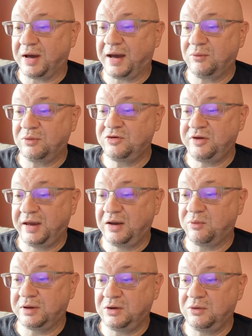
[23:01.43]
I will
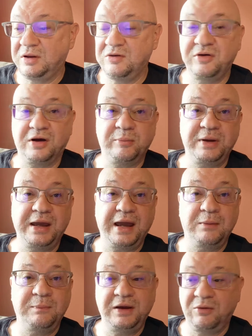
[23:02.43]
take what you can tell me
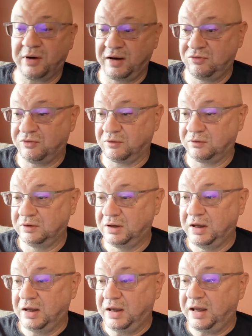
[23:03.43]
and be grateful.
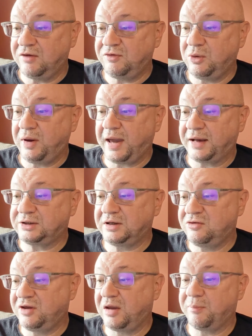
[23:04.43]
If you actually
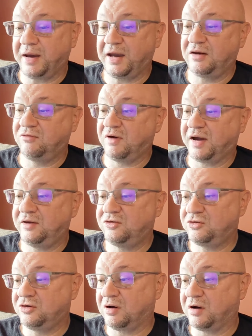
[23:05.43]
take my
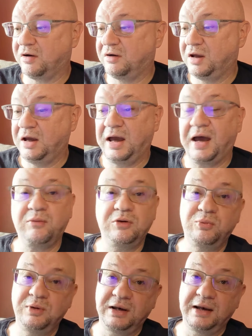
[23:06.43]
advice to heart, I
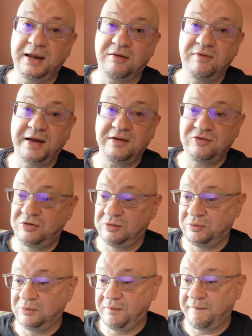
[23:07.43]
would really love that
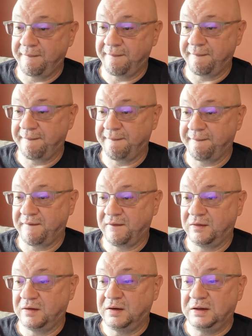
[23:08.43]
too.
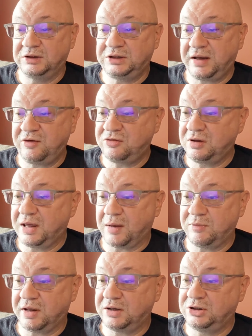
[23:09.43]
Jason,
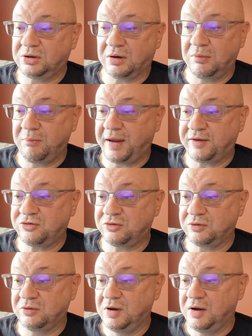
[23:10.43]
I'm not a charm
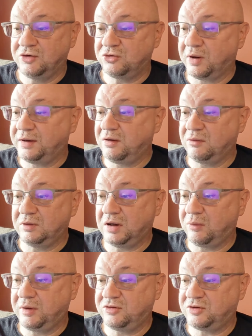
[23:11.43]
master, so I don't
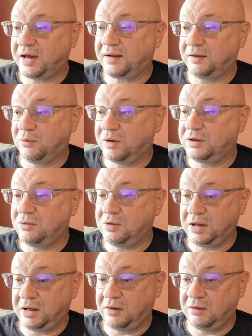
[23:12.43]
know exactly what you
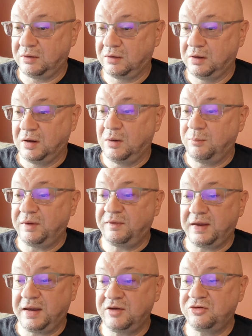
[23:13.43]
need, but
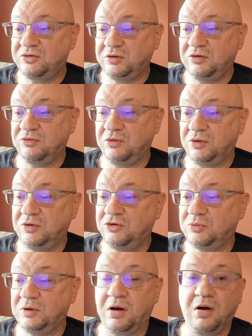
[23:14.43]
the history of
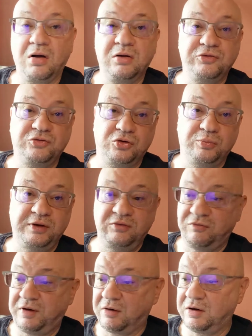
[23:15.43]
runes would also be
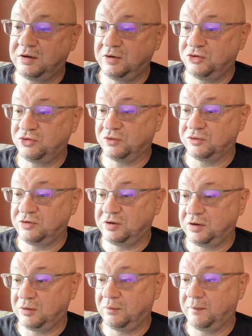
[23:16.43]
very useful to
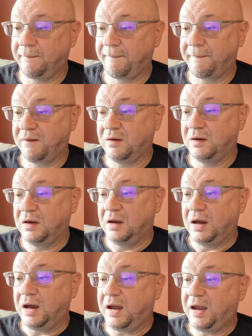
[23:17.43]
you.
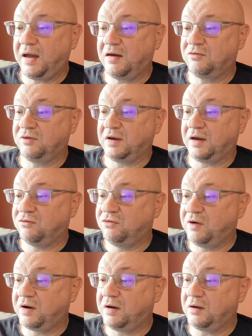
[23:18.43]
I have a
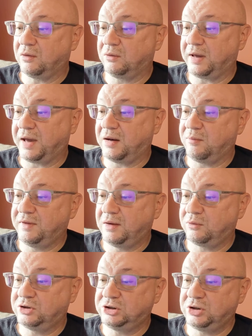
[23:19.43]
very old item that
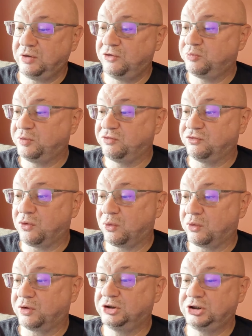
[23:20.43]
was used
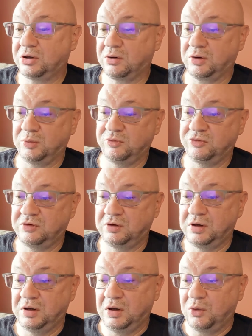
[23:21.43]
before charms.
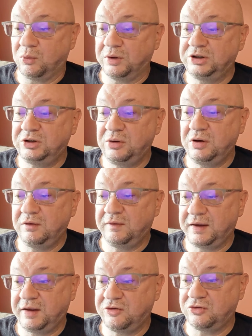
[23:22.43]
Once you hear
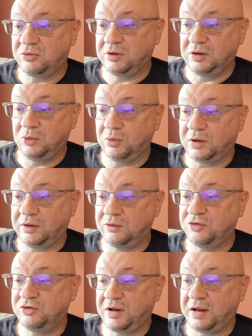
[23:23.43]
the history, you will
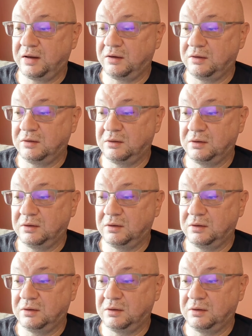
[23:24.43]
understand.